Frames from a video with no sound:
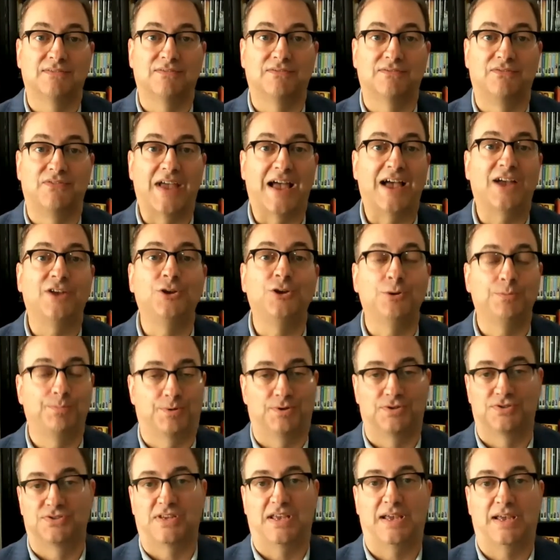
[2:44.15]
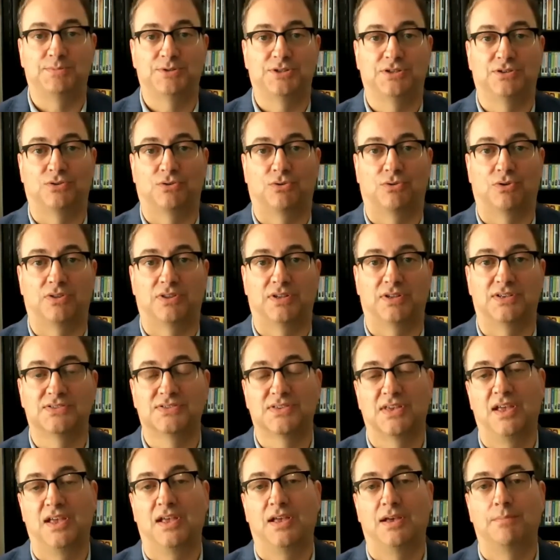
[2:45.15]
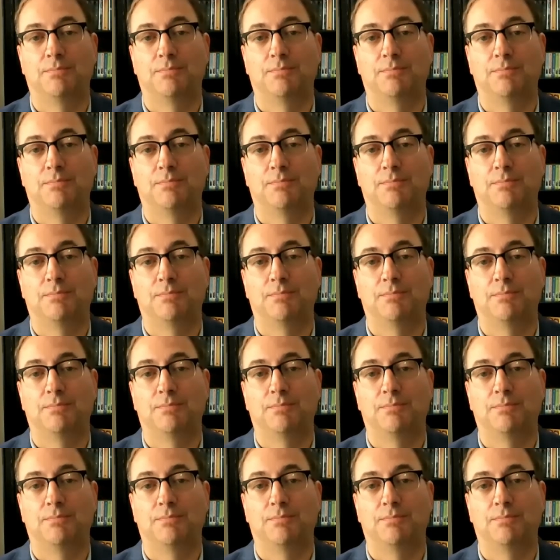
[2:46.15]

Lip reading: value perception or this